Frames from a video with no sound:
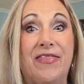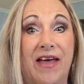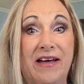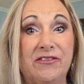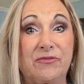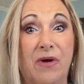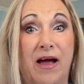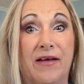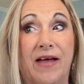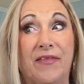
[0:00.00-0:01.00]
That's
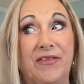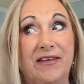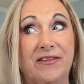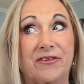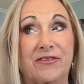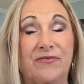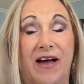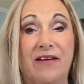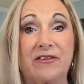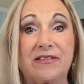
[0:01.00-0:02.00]
right, I think there's
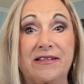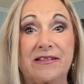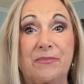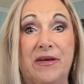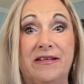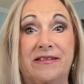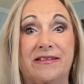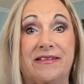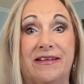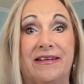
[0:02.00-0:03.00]
5 or 6
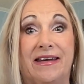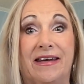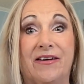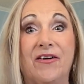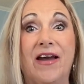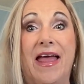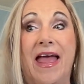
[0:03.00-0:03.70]
pieces in here,